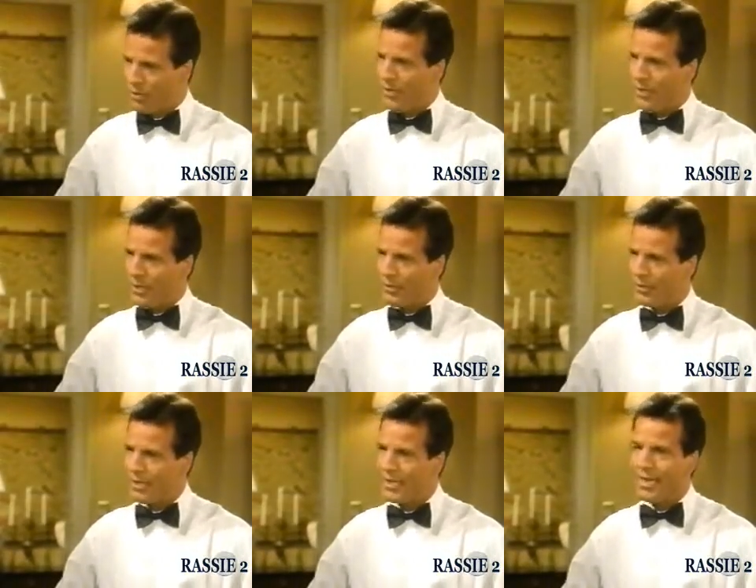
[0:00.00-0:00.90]
Just try
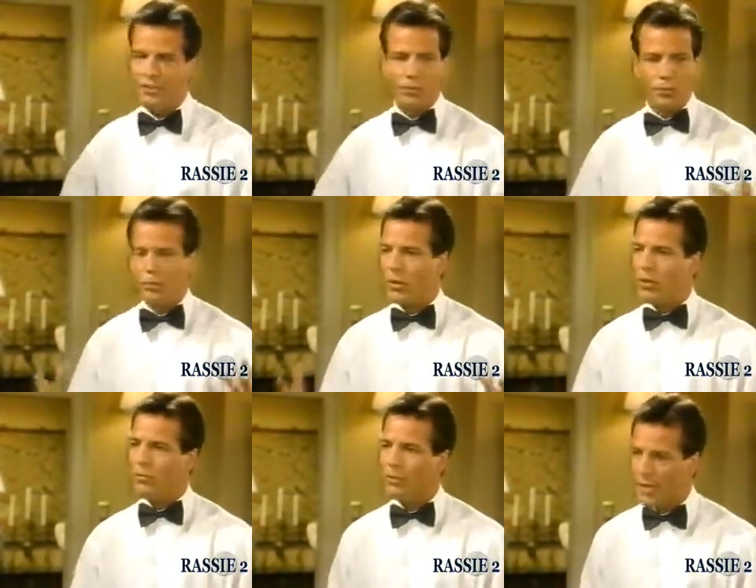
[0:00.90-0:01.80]
that, all right? Cassie,
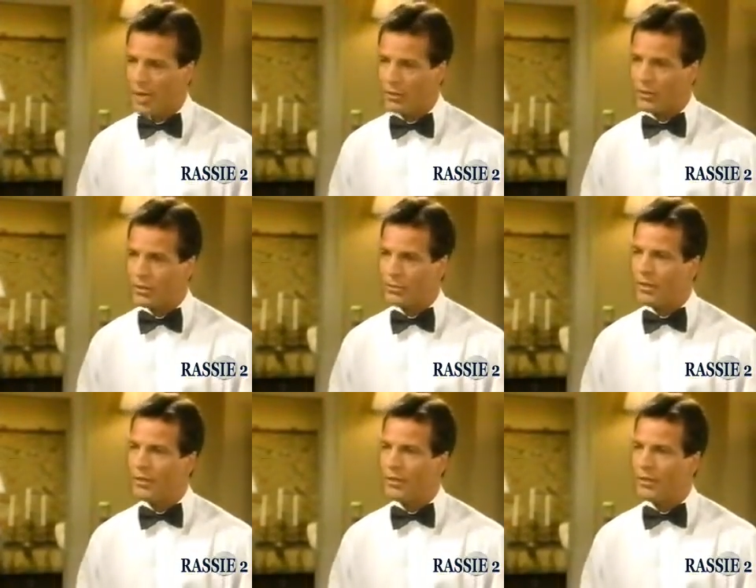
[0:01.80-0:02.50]
you're in your hometown.